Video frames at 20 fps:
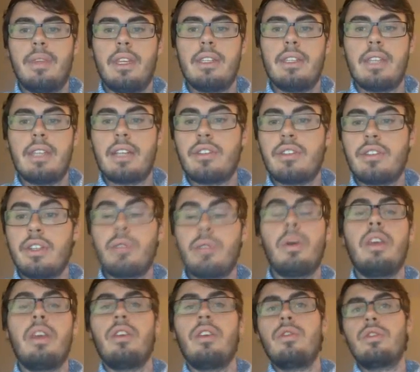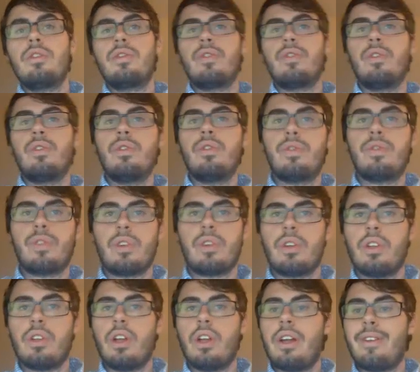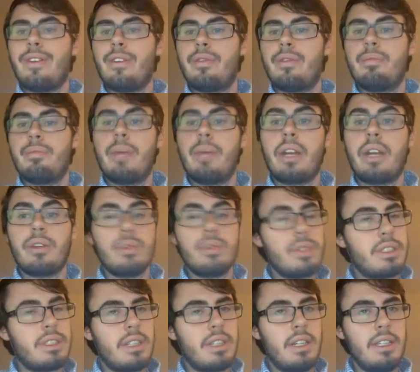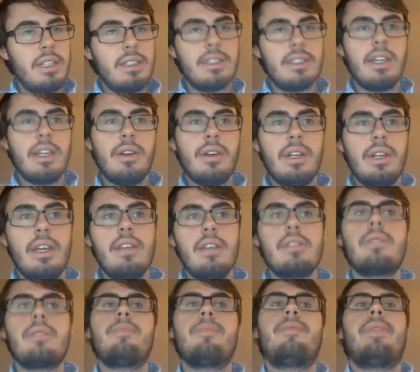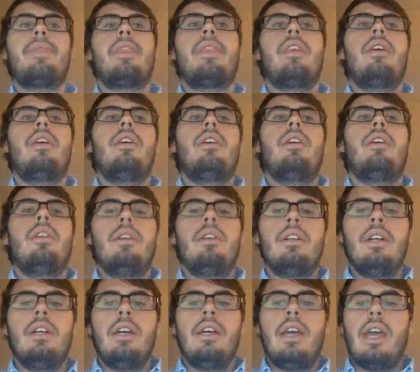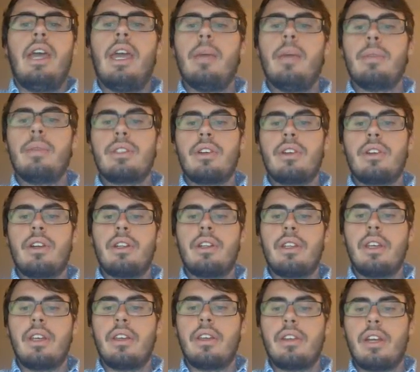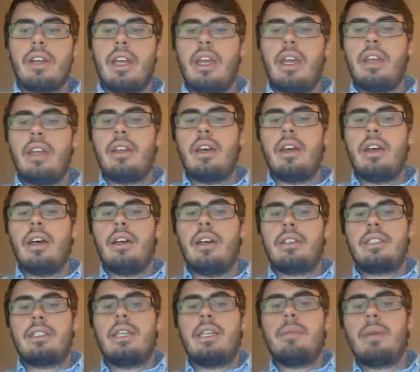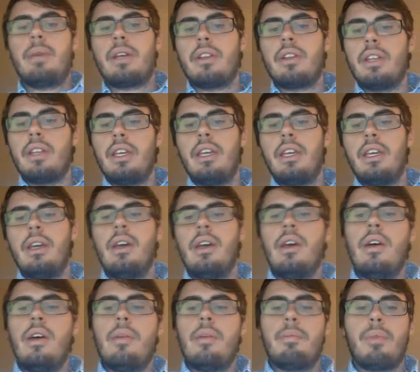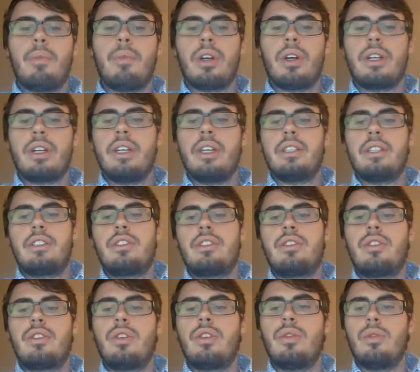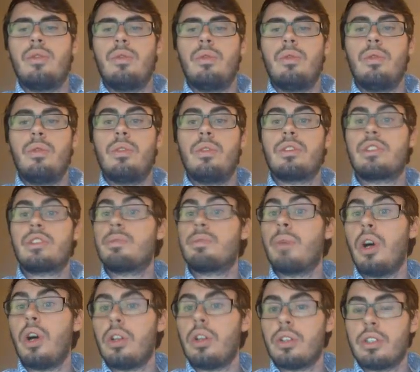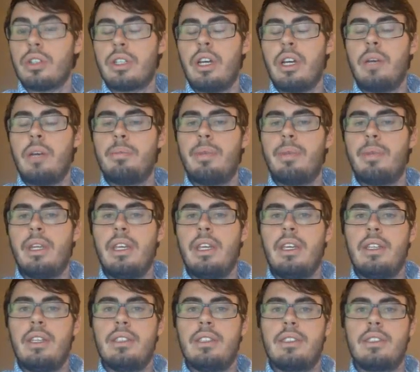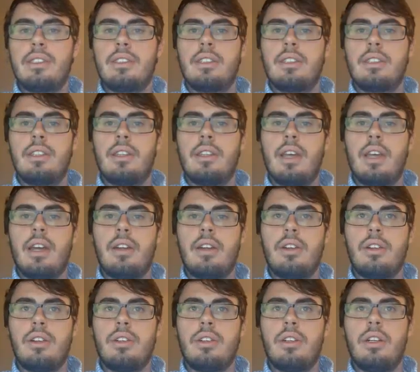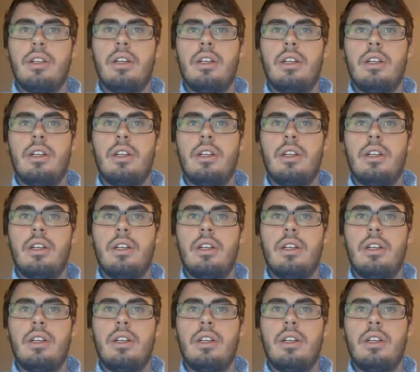is actually quite useful for a lot of medical studies nowadays. Amazon, on the other hand, typically markets to smaller companies that are